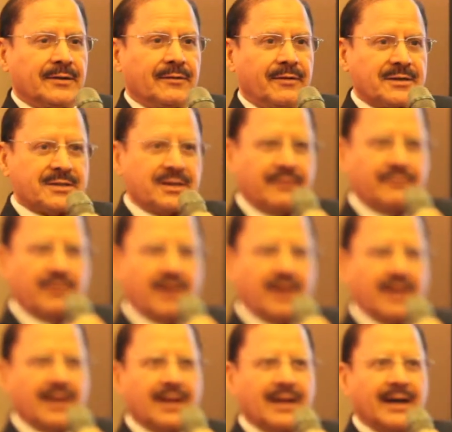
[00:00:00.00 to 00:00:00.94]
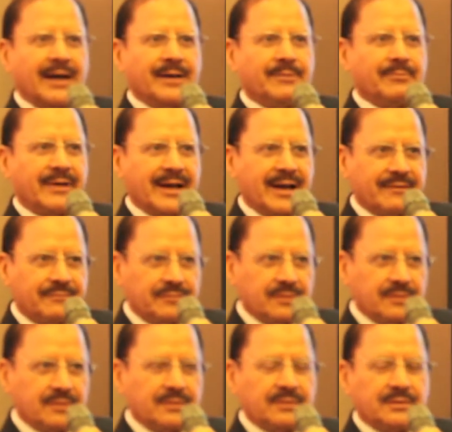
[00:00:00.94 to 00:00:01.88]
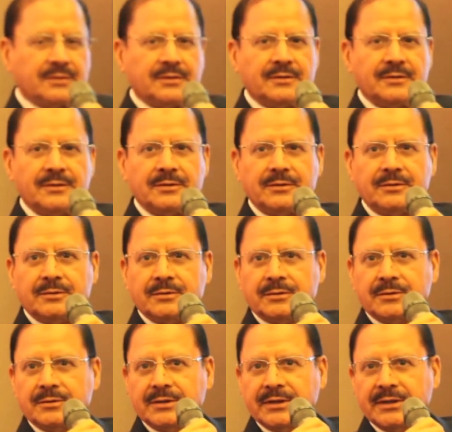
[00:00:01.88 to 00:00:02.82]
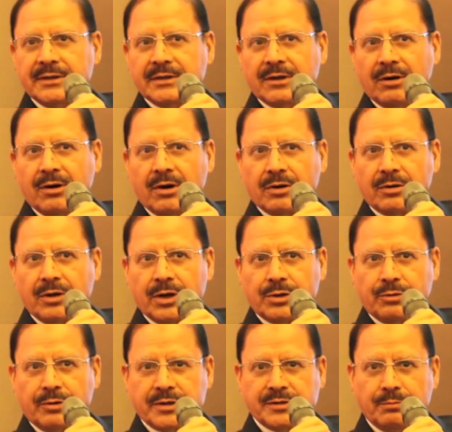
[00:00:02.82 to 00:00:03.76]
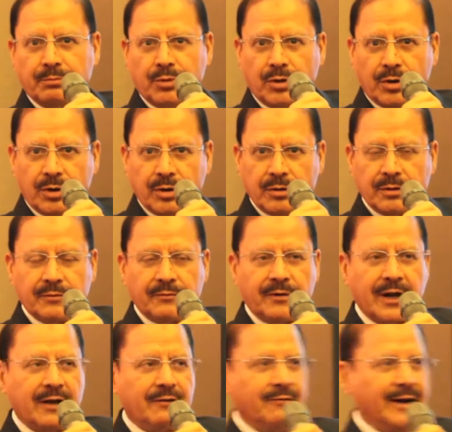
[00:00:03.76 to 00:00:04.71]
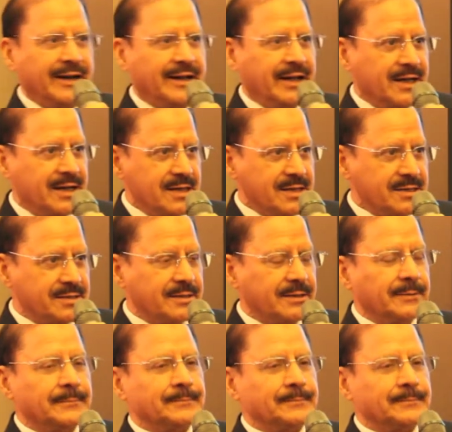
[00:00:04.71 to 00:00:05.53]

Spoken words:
First of all, I am grateful to the Hong Kong Tourism Board for inviting us.